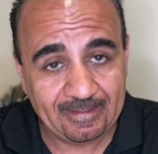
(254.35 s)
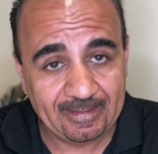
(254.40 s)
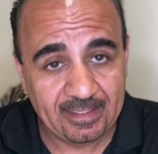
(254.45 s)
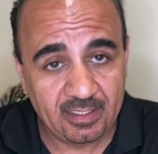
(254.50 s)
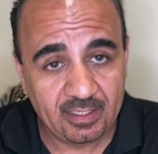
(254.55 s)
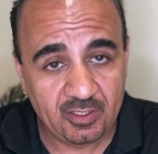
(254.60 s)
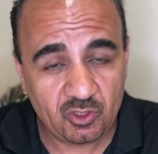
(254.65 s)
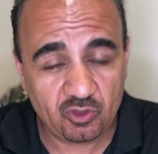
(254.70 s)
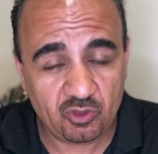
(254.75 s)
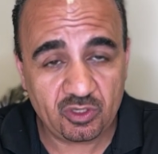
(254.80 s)

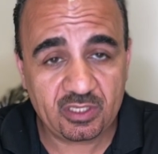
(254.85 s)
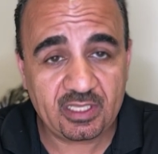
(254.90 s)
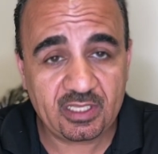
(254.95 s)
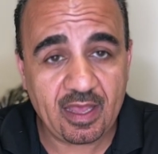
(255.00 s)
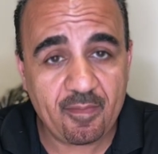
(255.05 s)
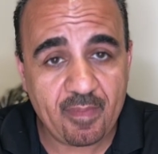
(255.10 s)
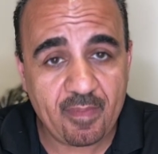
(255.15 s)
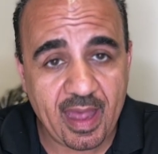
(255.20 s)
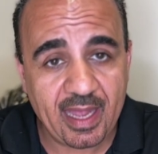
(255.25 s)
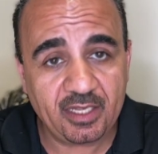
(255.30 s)
So just
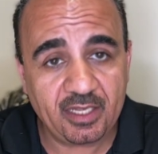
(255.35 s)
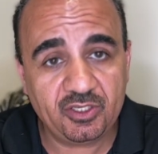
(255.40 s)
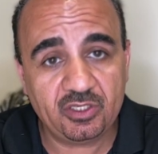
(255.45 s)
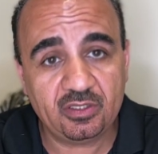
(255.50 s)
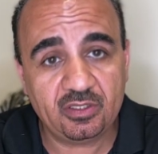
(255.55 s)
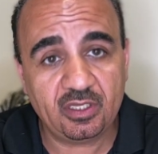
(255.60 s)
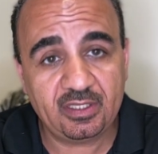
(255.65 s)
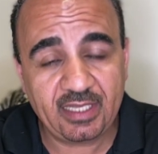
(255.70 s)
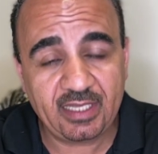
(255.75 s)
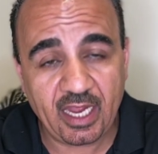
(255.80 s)
imagine the
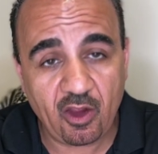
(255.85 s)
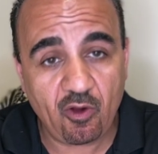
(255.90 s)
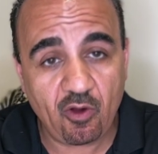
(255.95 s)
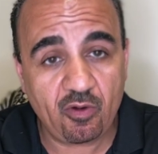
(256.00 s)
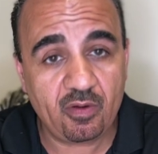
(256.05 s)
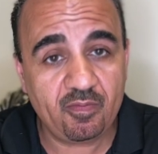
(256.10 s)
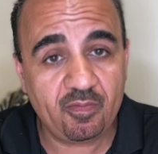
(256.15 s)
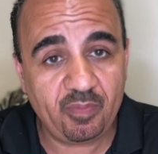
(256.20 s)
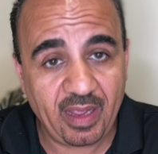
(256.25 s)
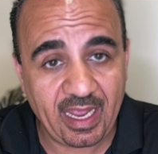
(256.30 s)
terror
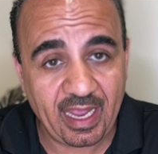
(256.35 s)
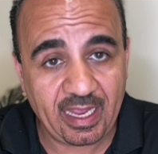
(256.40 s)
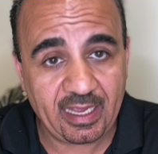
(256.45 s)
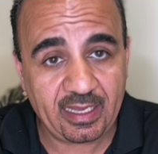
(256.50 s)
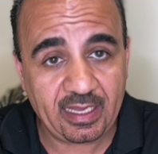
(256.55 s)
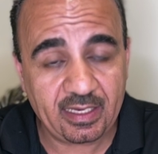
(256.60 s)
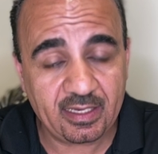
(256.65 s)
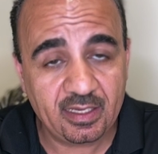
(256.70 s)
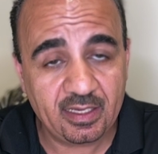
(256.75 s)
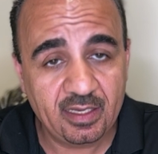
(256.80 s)
and
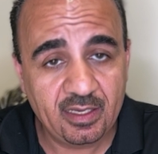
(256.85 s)
pain